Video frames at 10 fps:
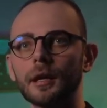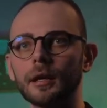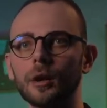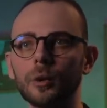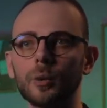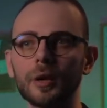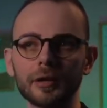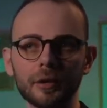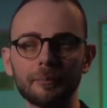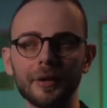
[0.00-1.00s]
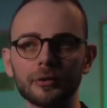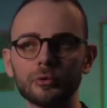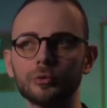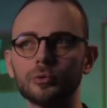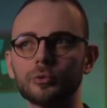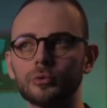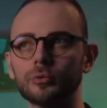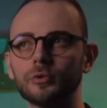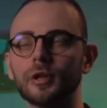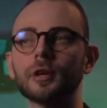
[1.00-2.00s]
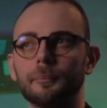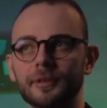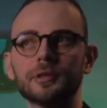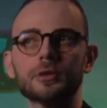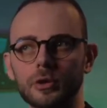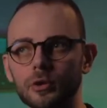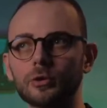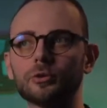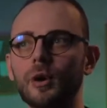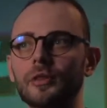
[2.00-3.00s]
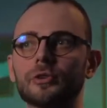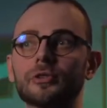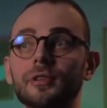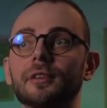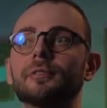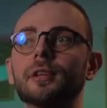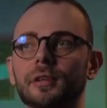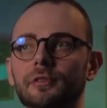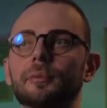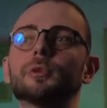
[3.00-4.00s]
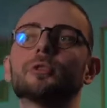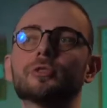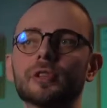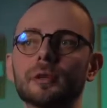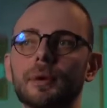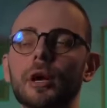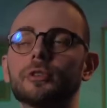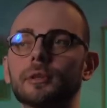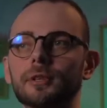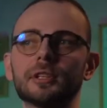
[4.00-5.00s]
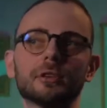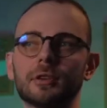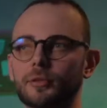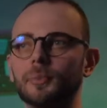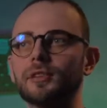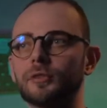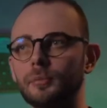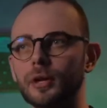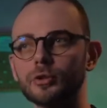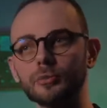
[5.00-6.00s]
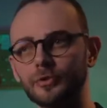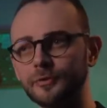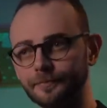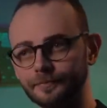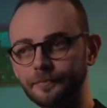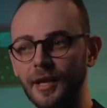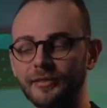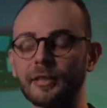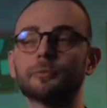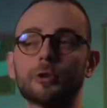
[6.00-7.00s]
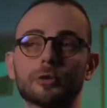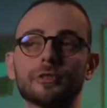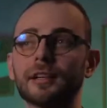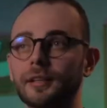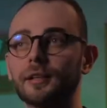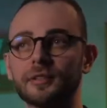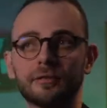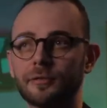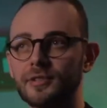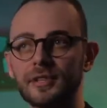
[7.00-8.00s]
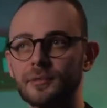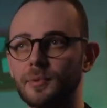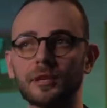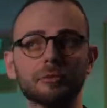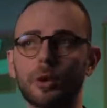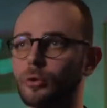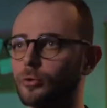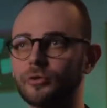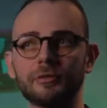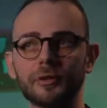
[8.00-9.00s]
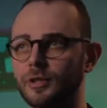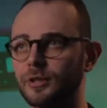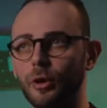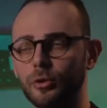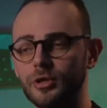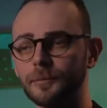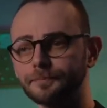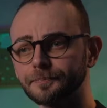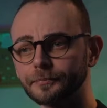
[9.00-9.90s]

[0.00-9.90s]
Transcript: Now, when compared to the competition or to others in the field of producing biotic materials based on mushrooms, except for our technical differences, because we all use different technology,